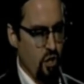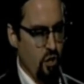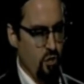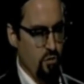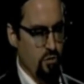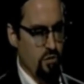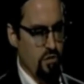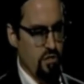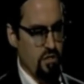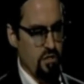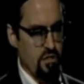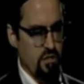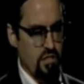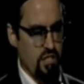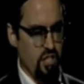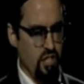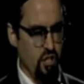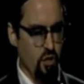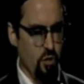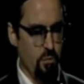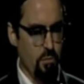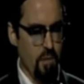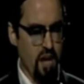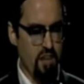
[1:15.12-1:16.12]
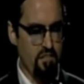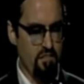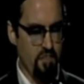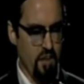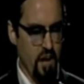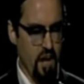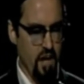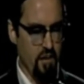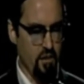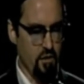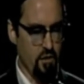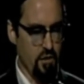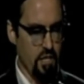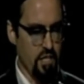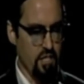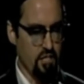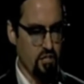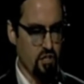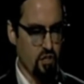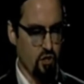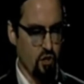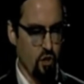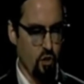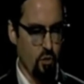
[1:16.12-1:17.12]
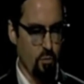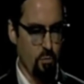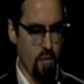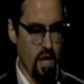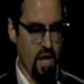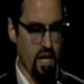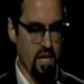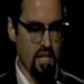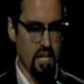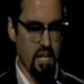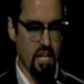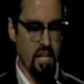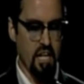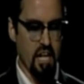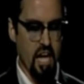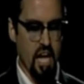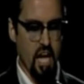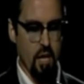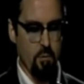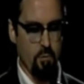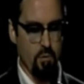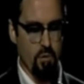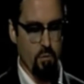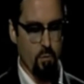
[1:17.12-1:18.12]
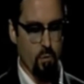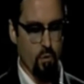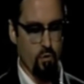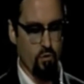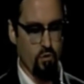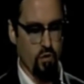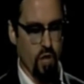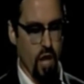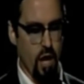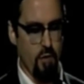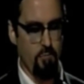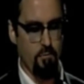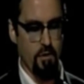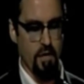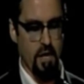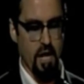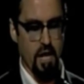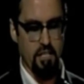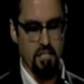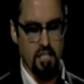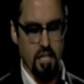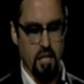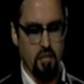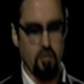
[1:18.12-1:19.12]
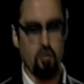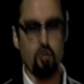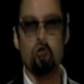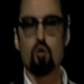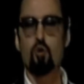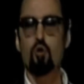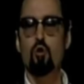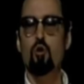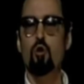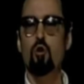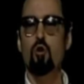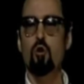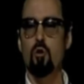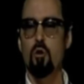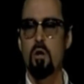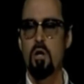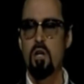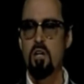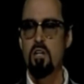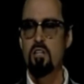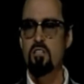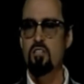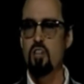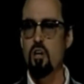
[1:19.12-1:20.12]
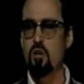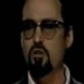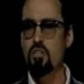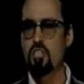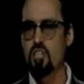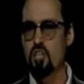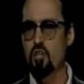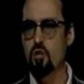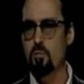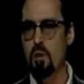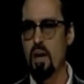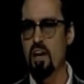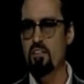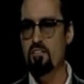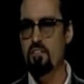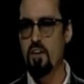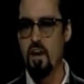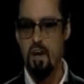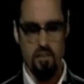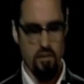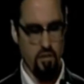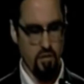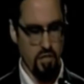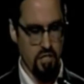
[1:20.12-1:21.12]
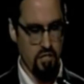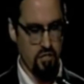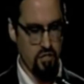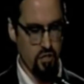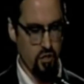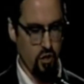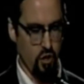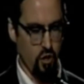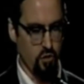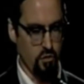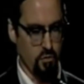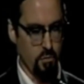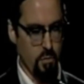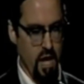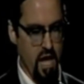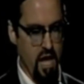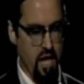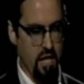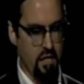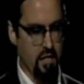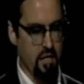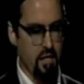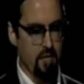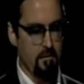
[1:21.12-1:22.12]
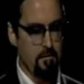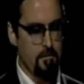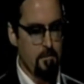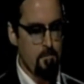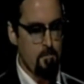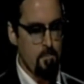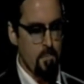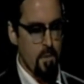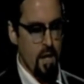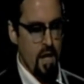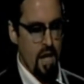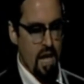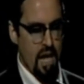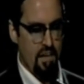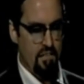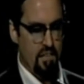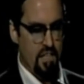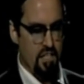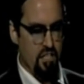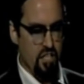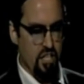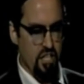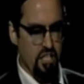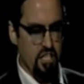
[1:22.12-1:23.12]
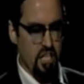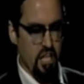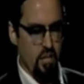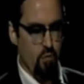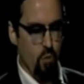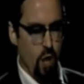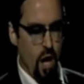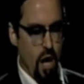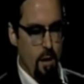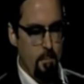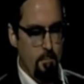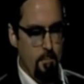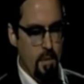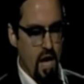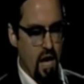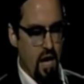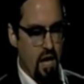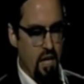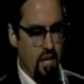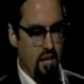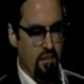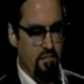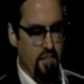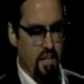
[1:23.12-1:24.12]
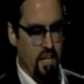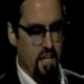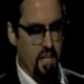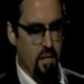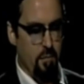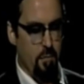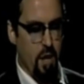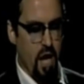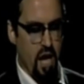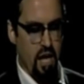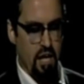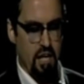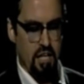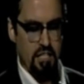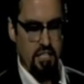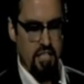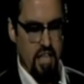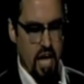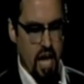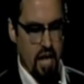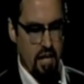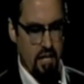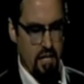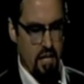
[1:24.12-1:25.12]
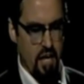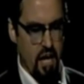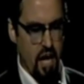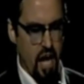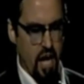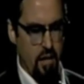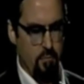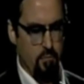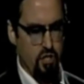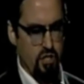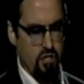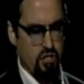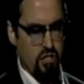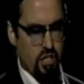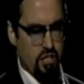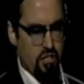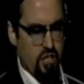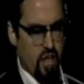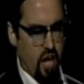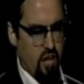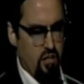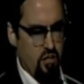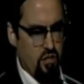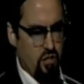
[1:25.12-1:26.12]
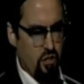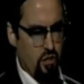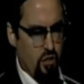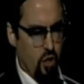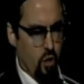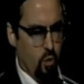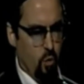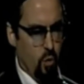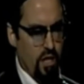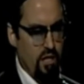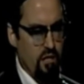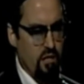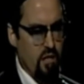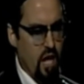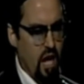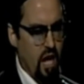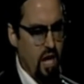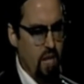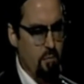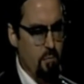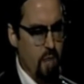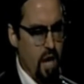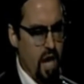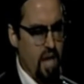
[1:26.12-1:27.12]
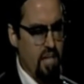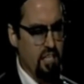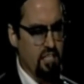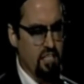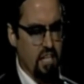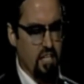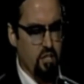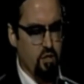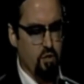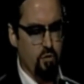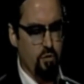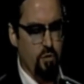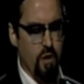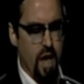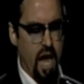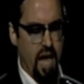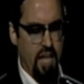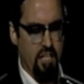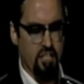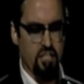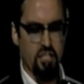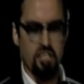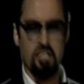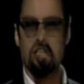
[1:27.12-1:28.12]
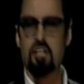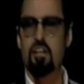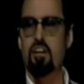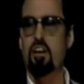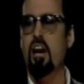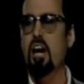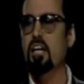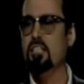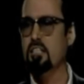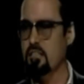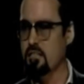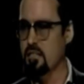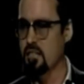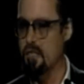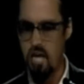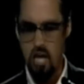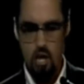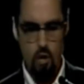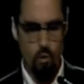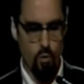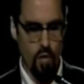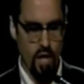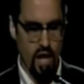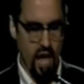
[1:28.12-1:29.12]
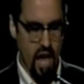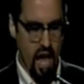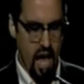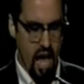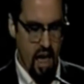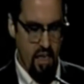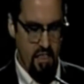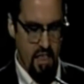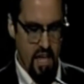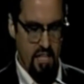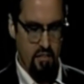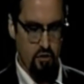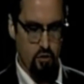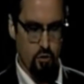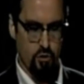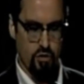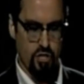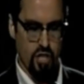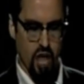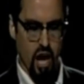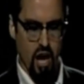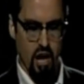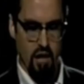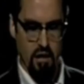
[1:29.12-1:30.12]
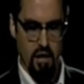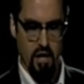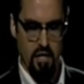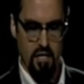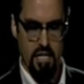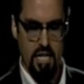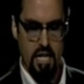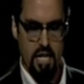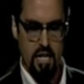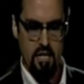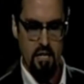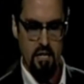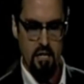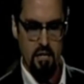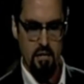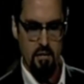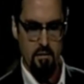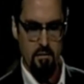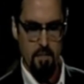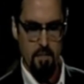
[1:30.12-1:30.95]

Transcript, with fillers: "Don't kill my father, he's an old man. Inna abi musaf fala taqtuluhu." Don't kill my father, he's an old man. And then she said, "Wa amma ana fa innama ana jariya." I'm just a young girl. Wallahi ma ataytu fahishatan qat, wala adaytu jara li.